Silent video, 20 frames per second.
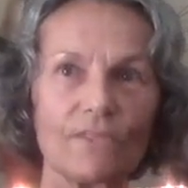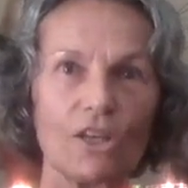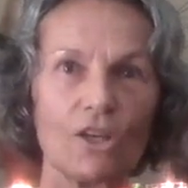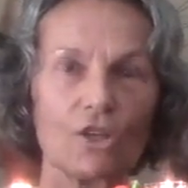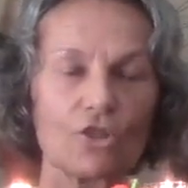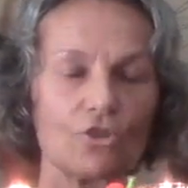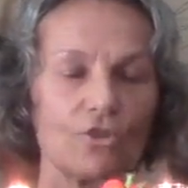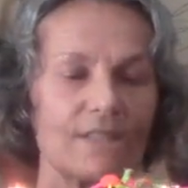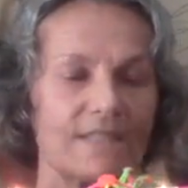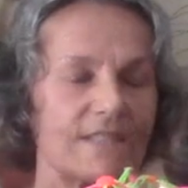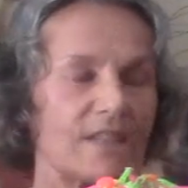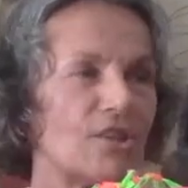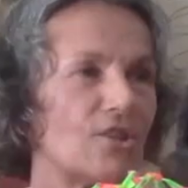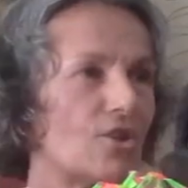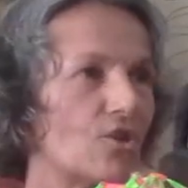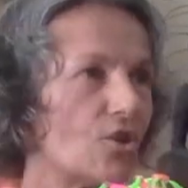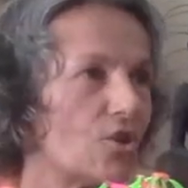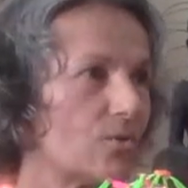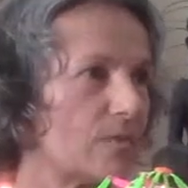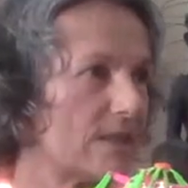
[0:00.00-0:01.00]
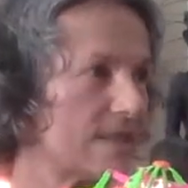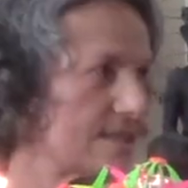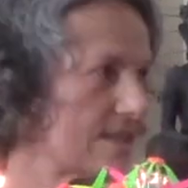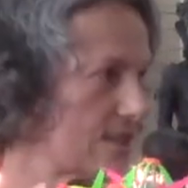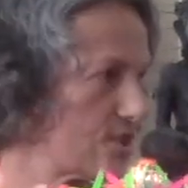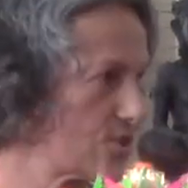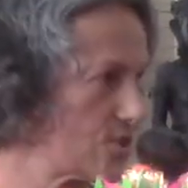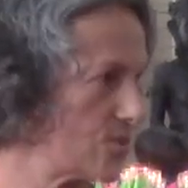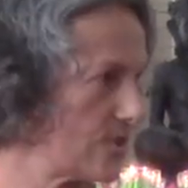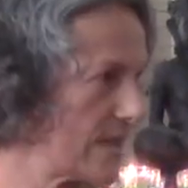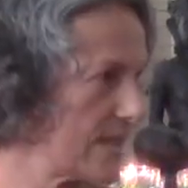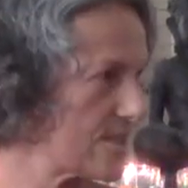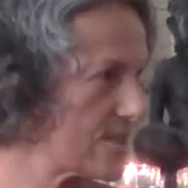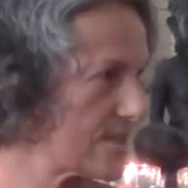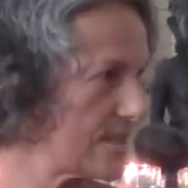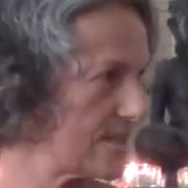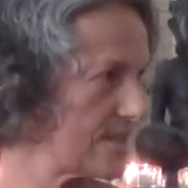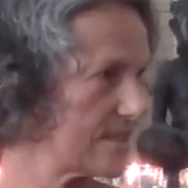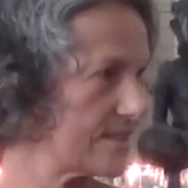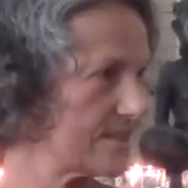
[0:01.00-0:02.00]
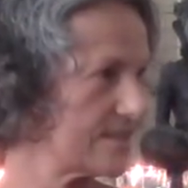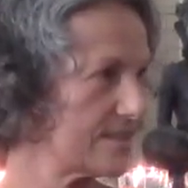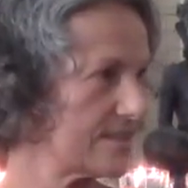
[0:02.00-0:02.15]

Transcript: So it's a no-win situation